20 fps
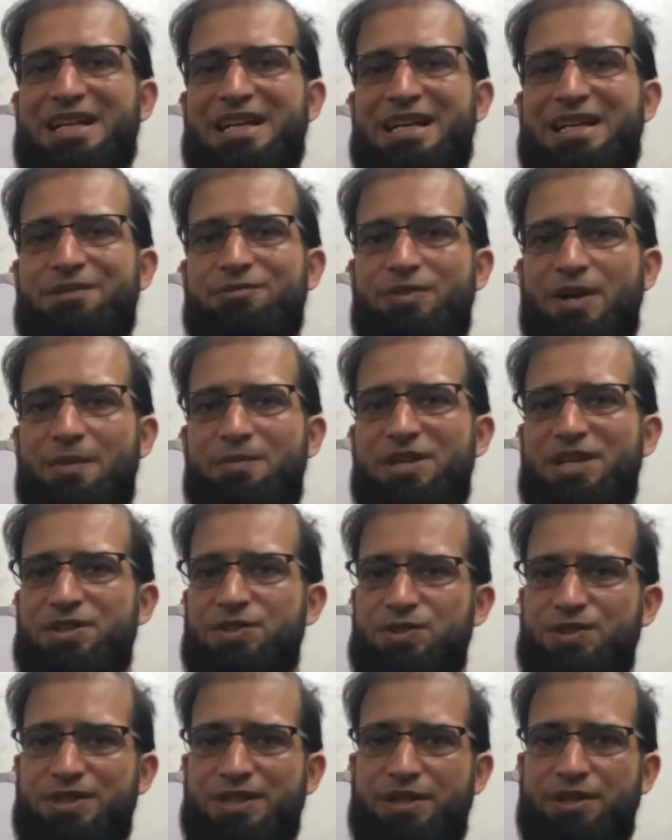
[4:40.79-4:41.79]
In family
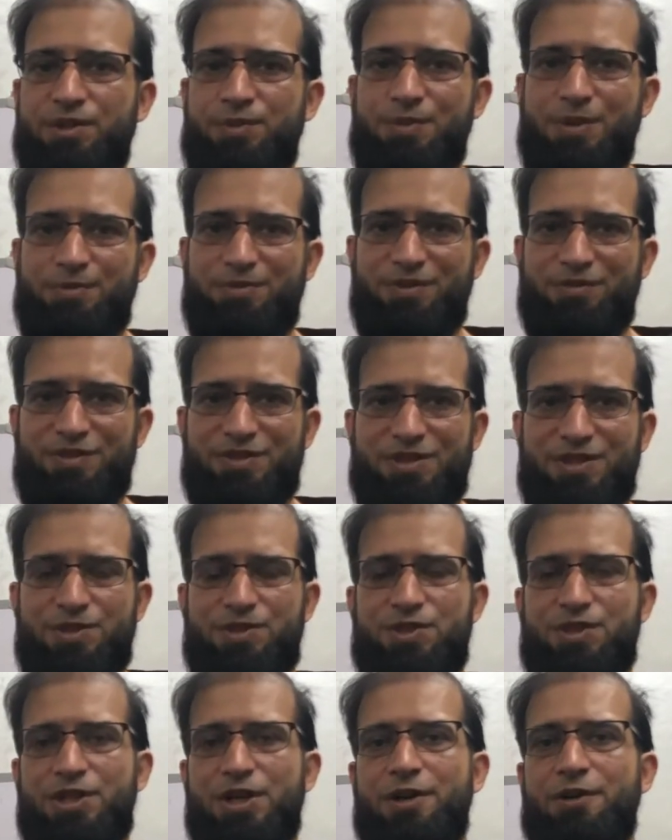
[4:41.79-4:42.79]
history, there could be previous
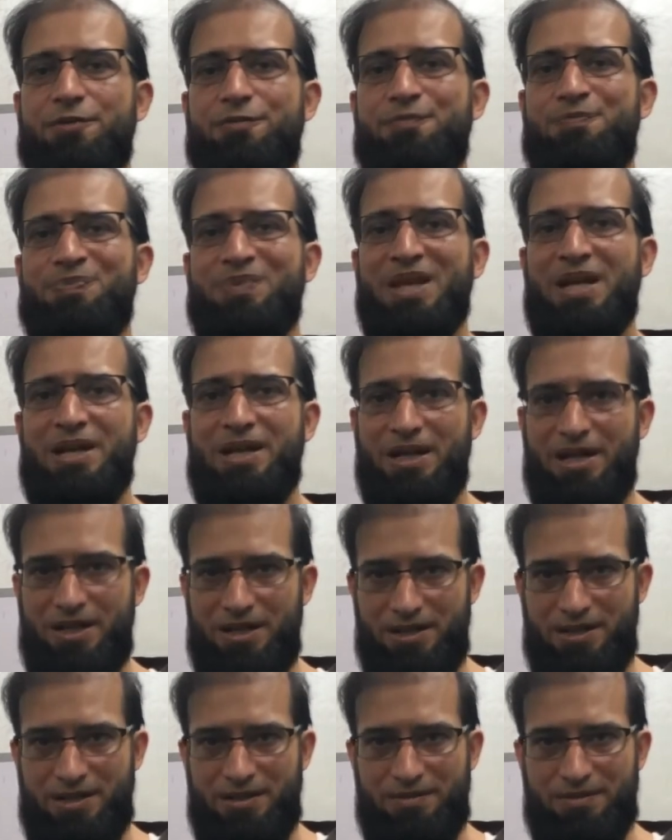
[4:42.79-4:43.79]
history of
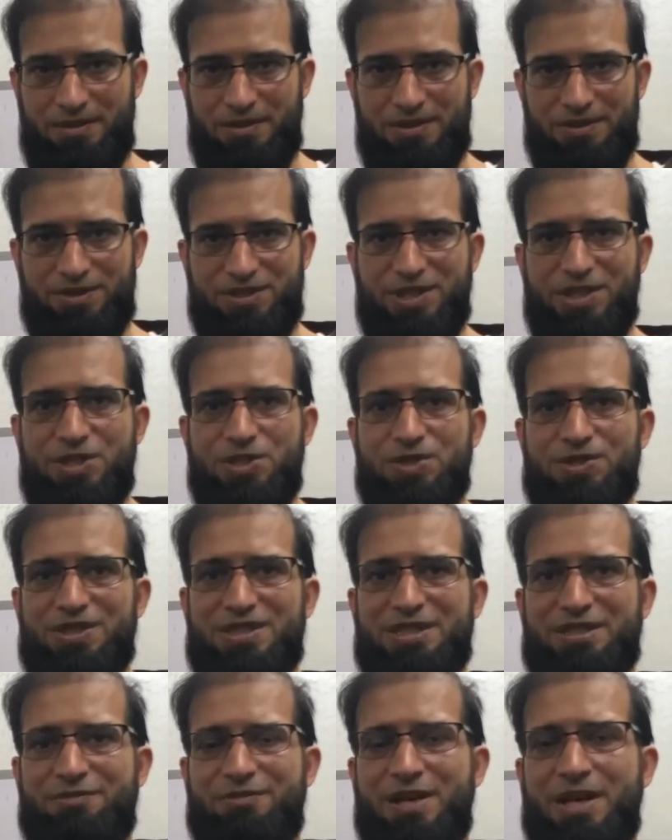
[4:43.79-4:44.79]
seizures
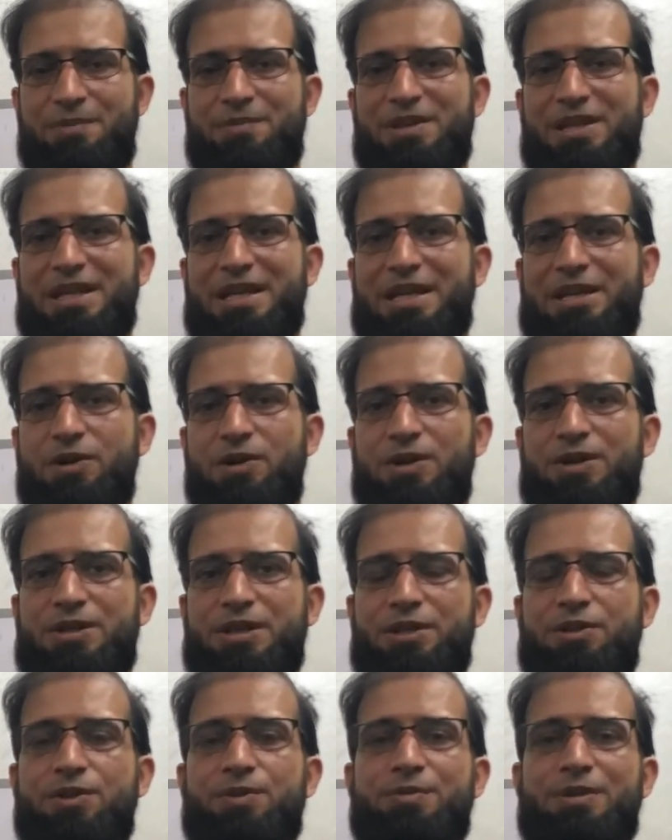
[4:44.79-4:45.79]
in the family, or
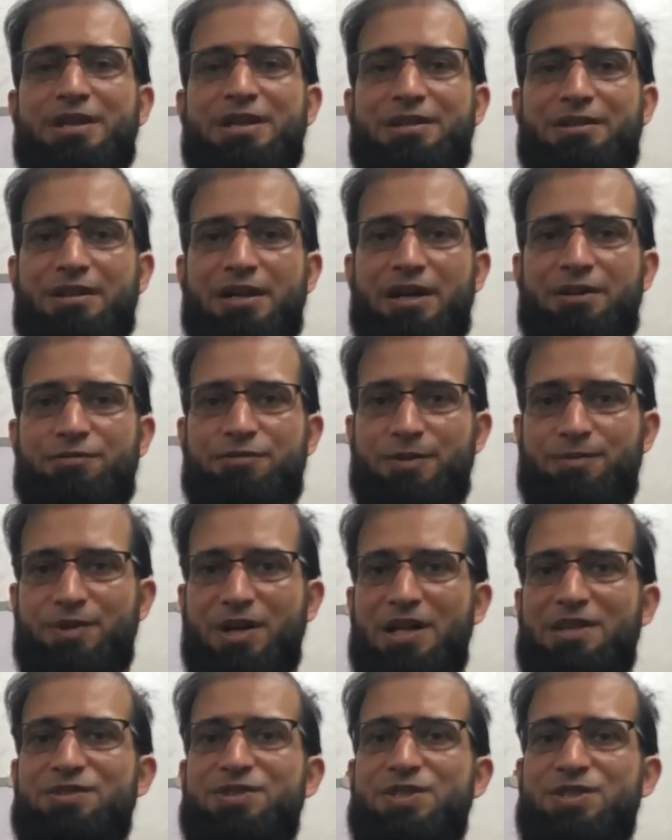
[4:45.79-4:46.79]
there could be
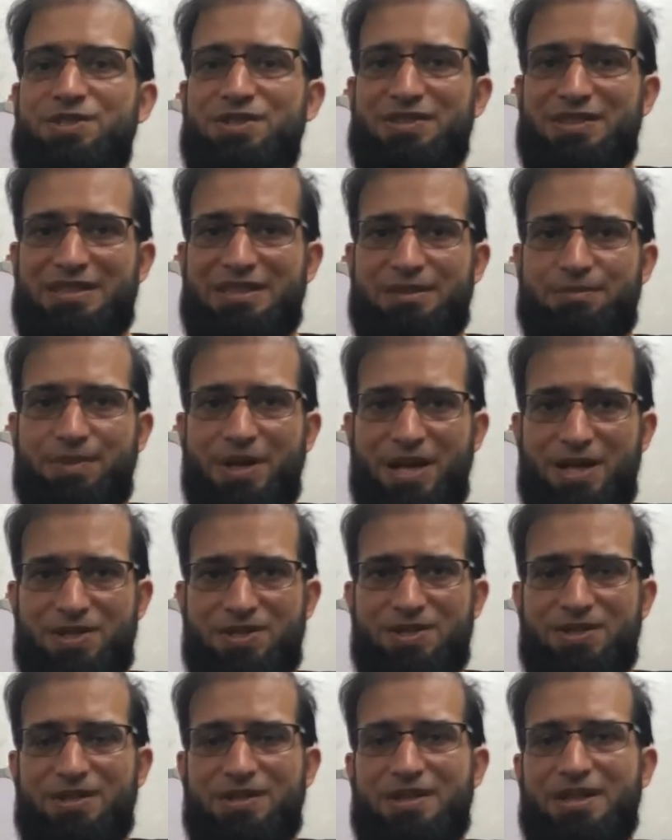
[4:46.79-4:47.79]
febrile seizures in the
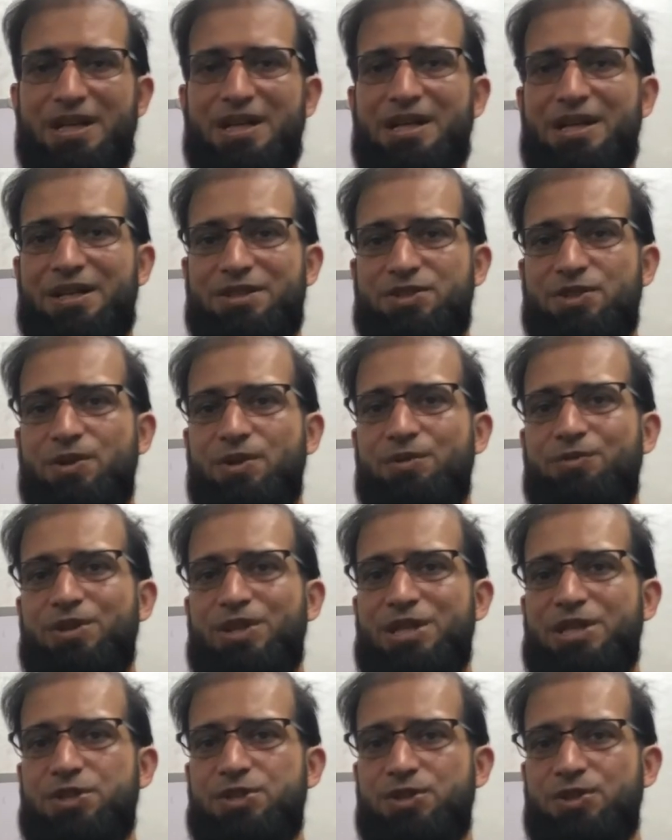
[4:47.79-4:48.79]
patient. So we
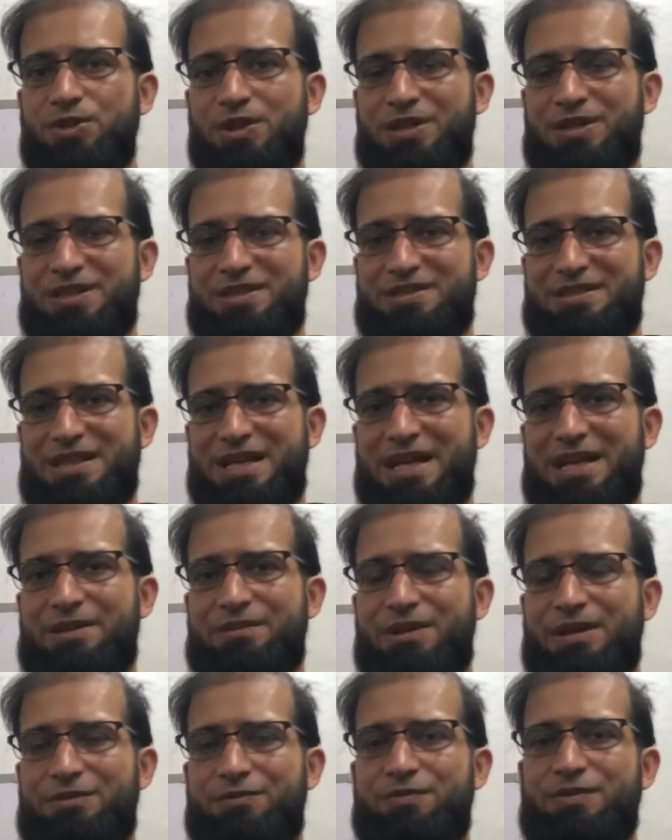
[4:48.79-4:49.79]
need to
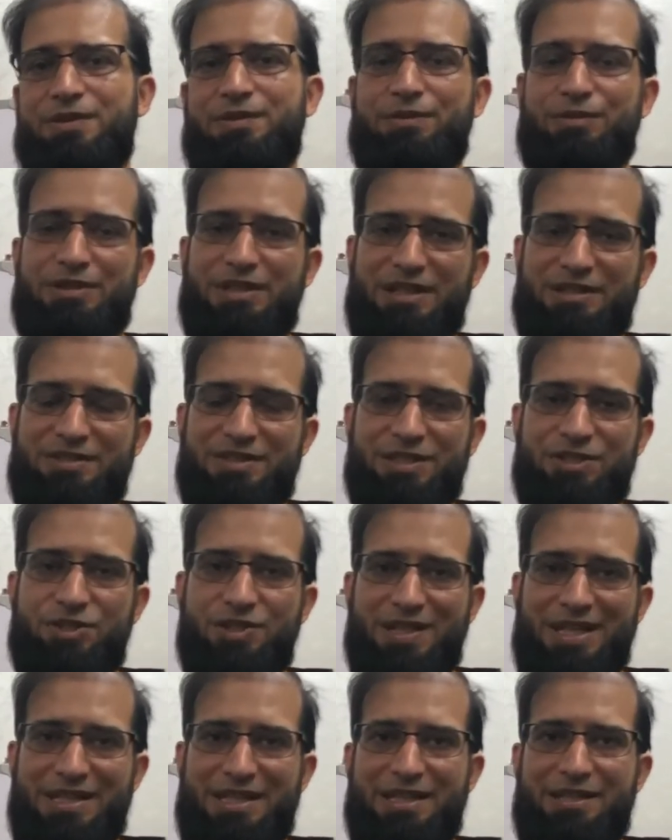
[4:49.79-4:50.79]
understand if it's a
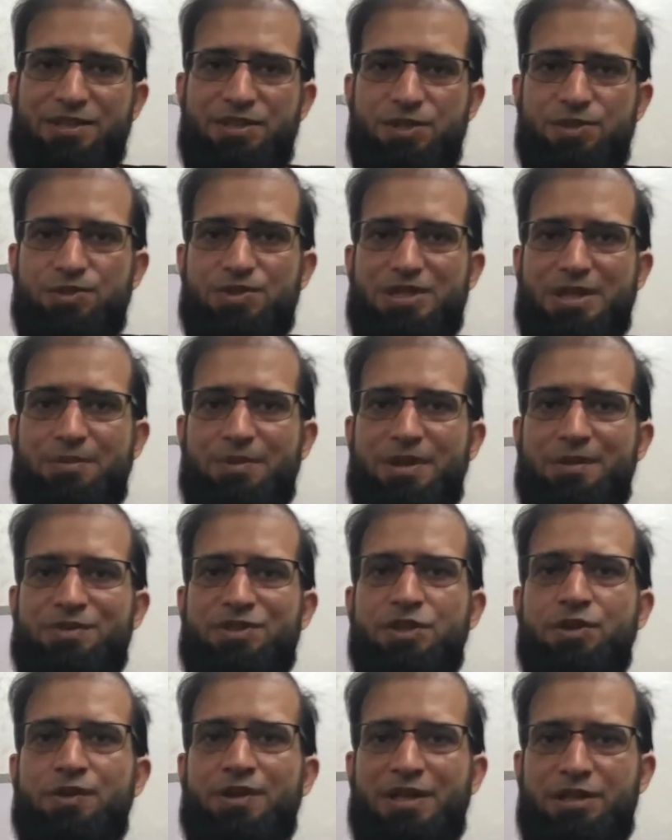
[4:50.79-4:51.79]
genetic induced
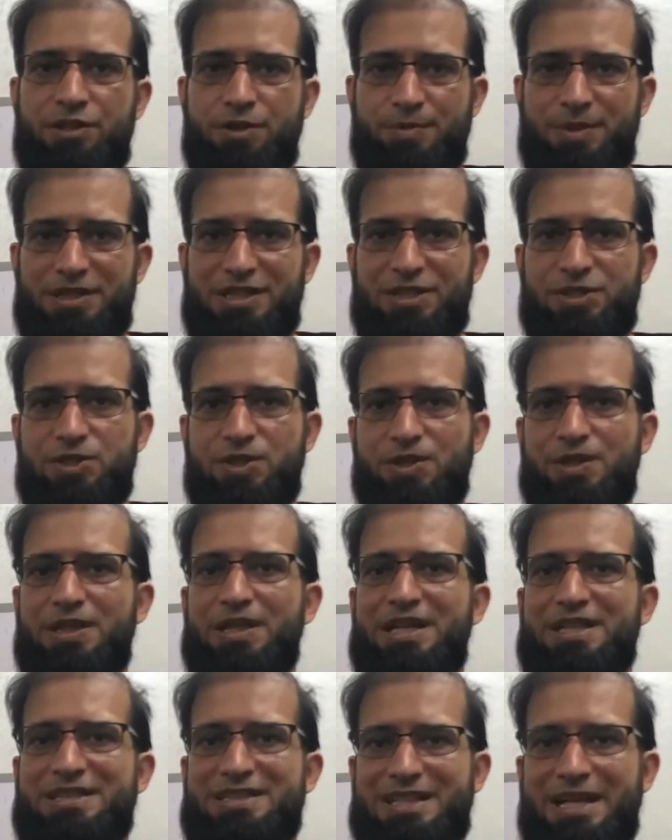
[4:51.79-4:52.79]
epilepsy or idiopathic
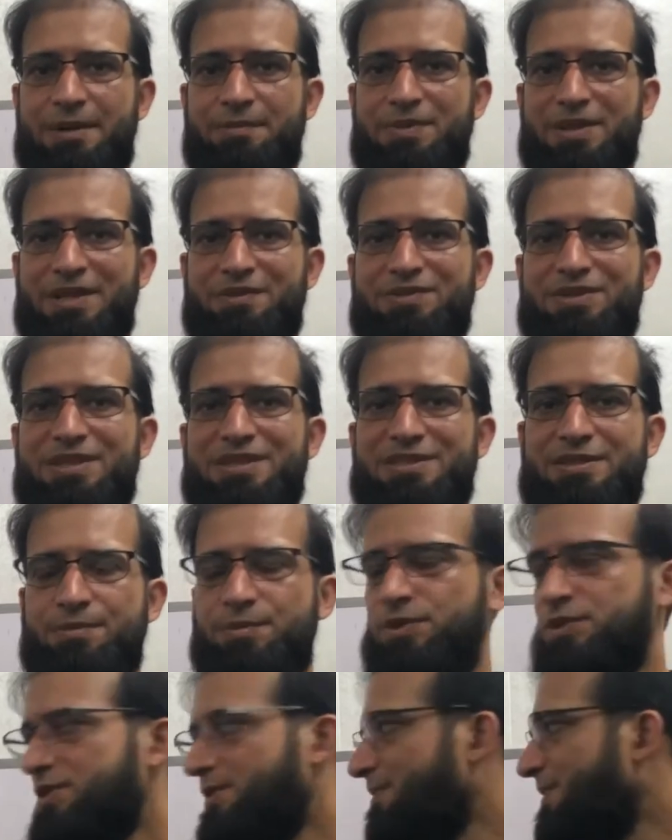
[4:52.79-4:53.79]
generalized epilepsy is a
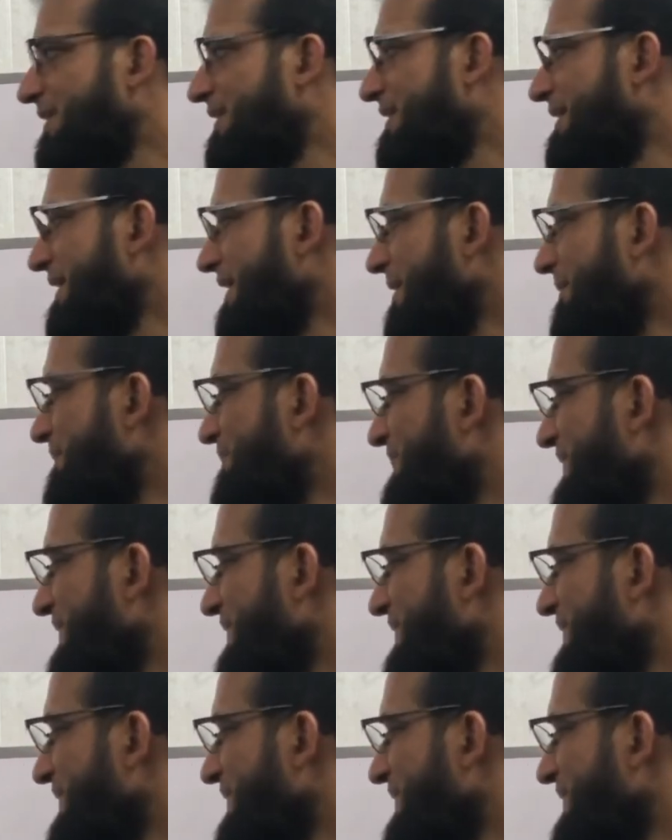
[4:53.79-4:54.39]
possibility.